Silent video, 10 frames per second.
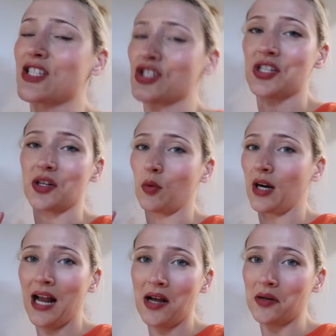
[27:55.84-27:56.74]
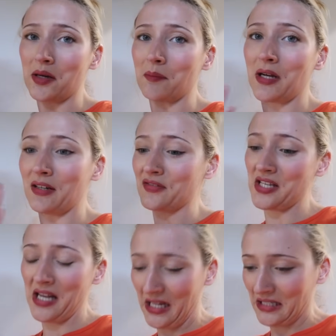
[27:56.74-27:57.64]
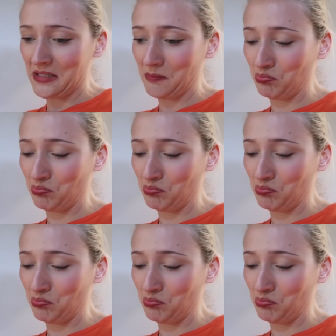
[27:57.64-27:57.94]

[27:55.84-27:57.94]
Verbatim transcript: it just didn't work out and I'm kind of sad.